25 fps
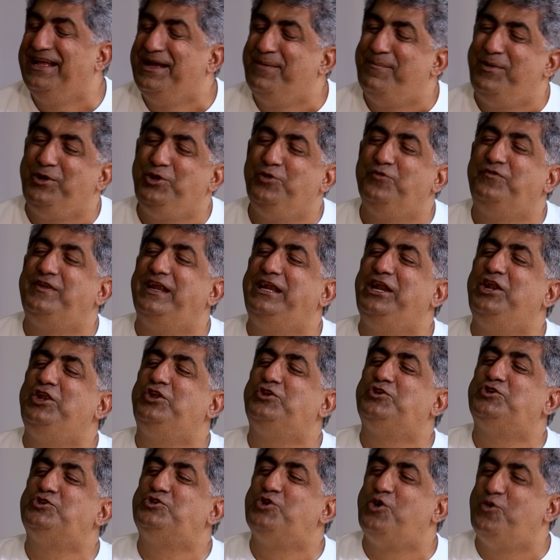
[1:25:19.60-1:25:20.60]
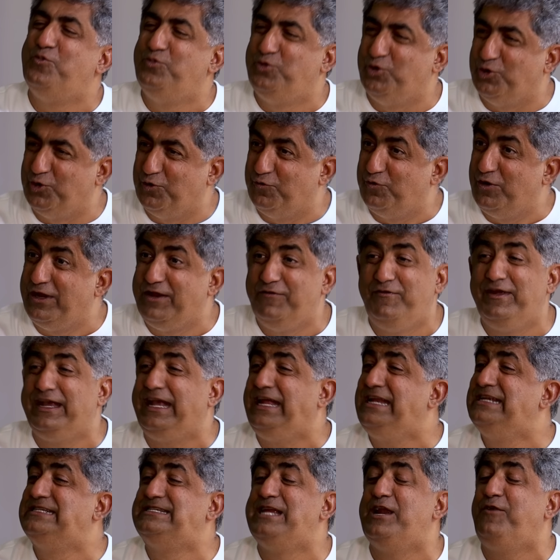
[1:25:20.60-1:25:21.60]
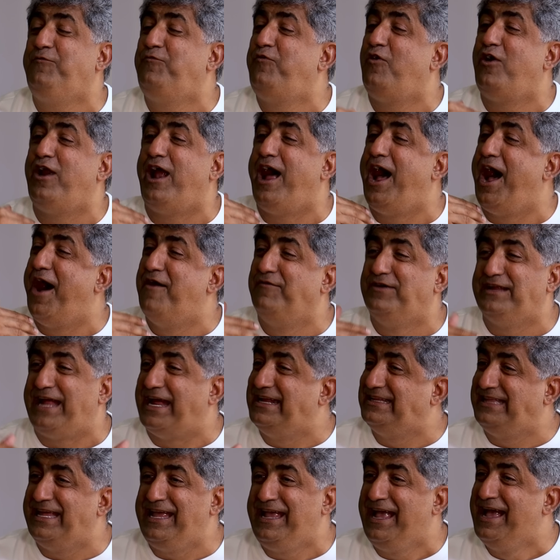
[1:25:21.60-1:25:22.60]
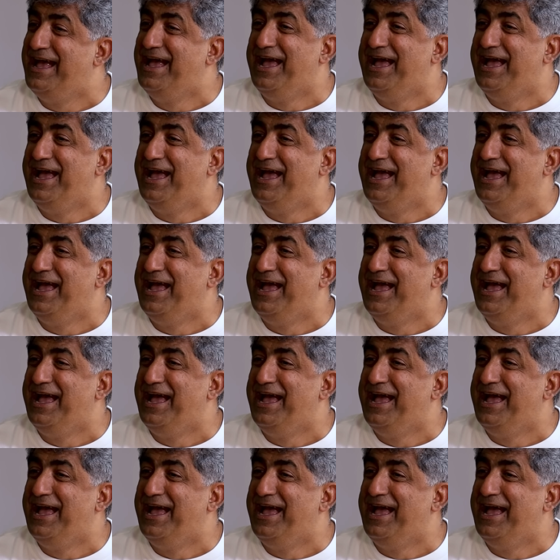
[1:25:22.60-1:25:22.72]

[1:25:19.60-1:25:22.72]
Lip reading: But you said it so beautifully. We can sit for hours. I think